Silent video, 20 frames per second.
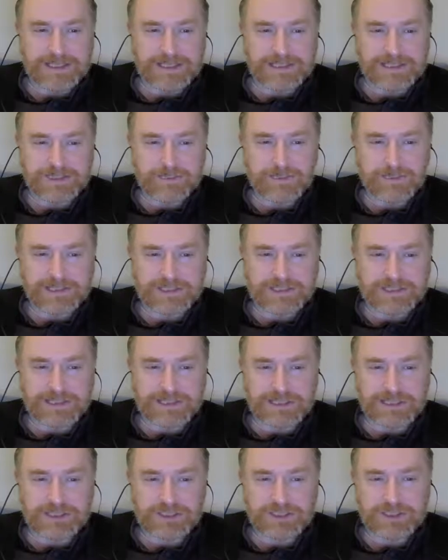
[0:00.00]
He's the Wilson
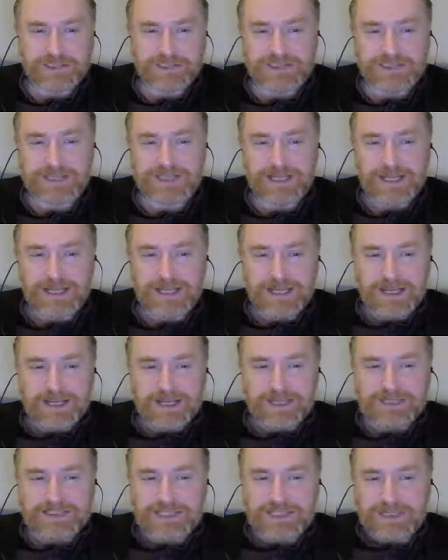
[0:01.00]
E. Schmidt
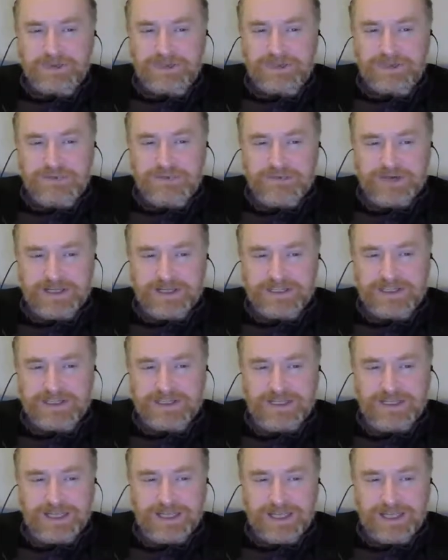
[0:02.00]
Distinguished
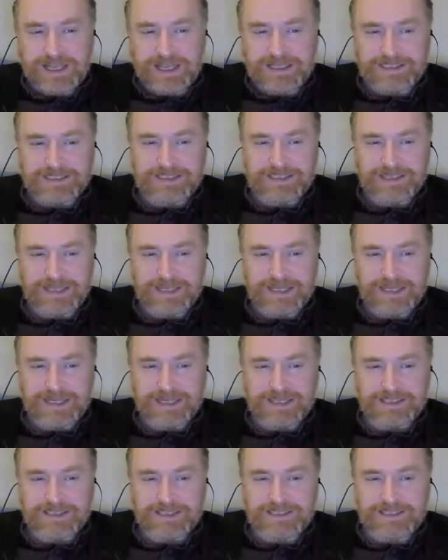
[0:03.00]
Professor at
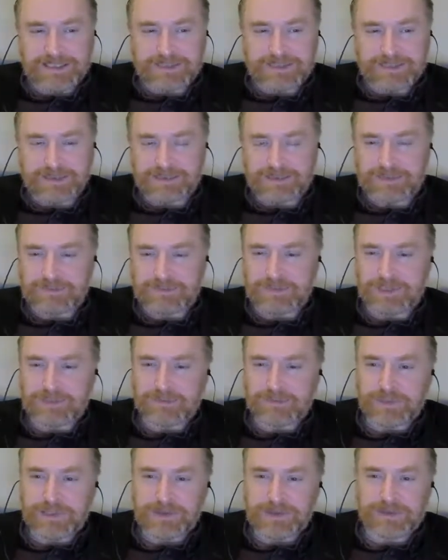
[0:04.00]
SAIS Europe
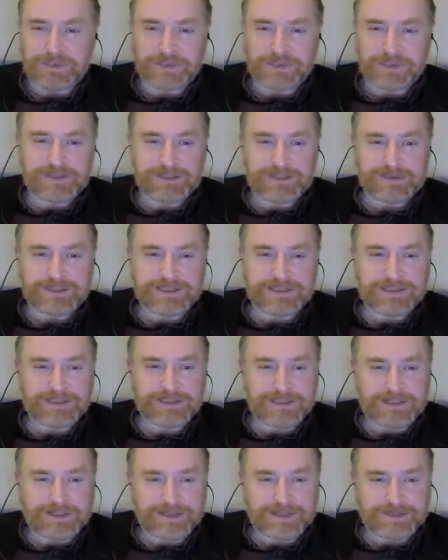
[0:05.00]
in Bologna, Italy,
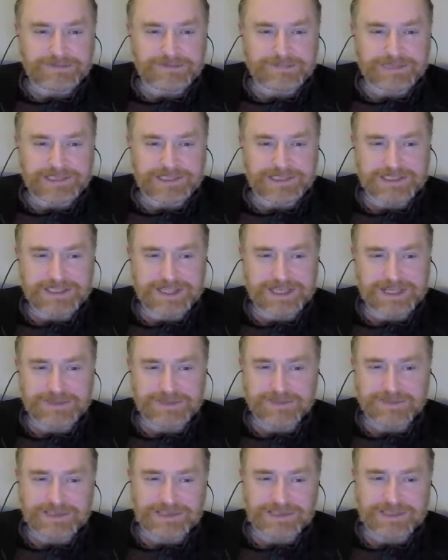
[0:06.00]
our sister
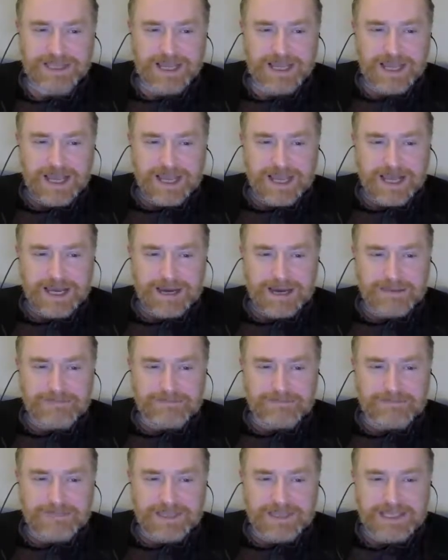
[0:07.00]
campus.
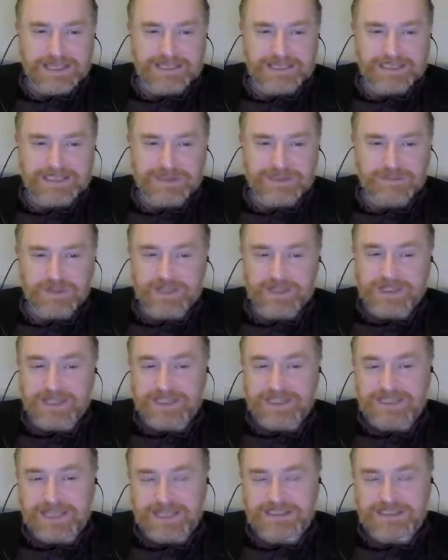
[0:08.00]
He's written
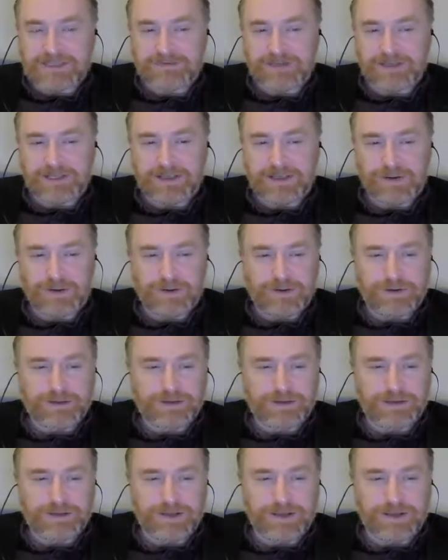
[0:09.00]
extensively
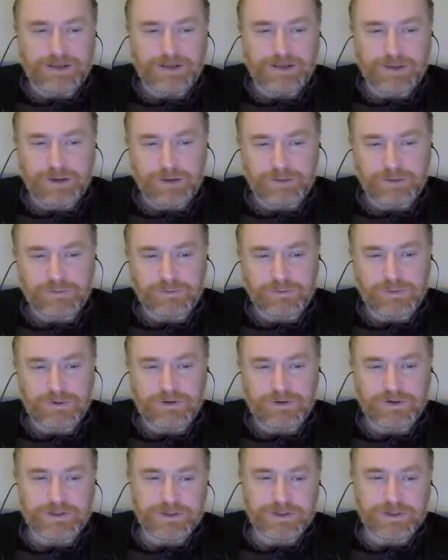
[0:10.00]
on the Cold
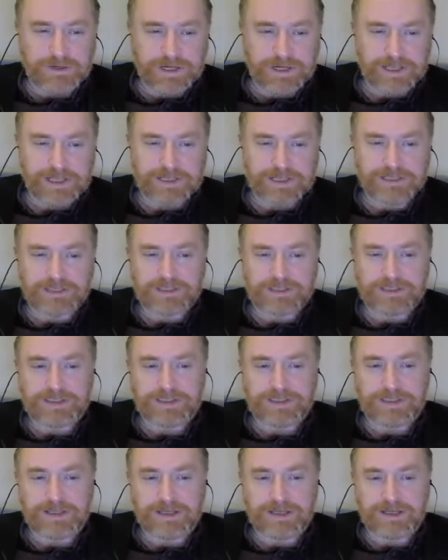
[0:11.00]
War, nuclear
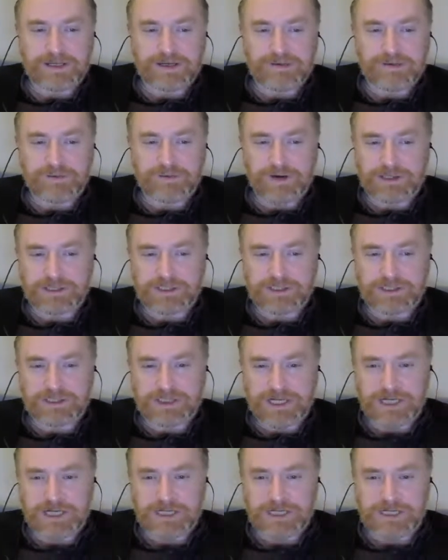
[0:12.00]
history, Russian and
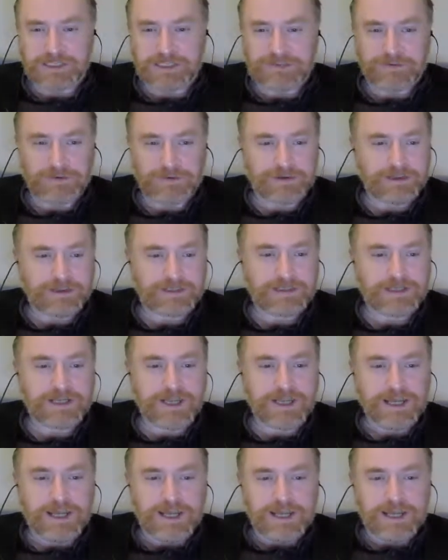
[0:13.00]
Chinese foreign
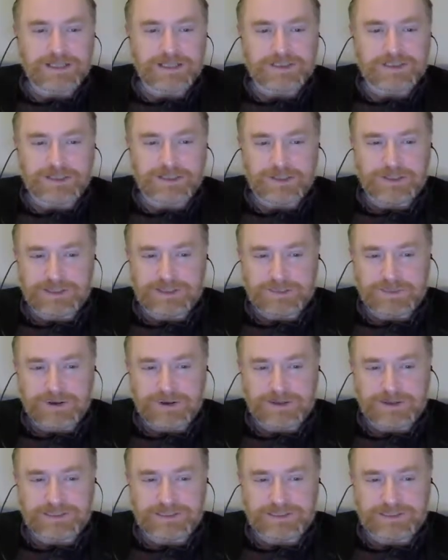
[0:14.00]
and security
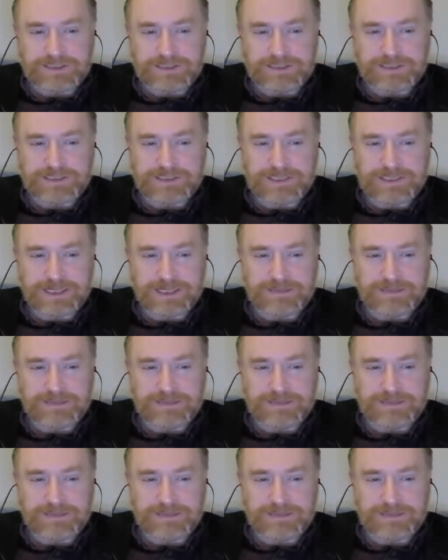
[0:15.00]
policies.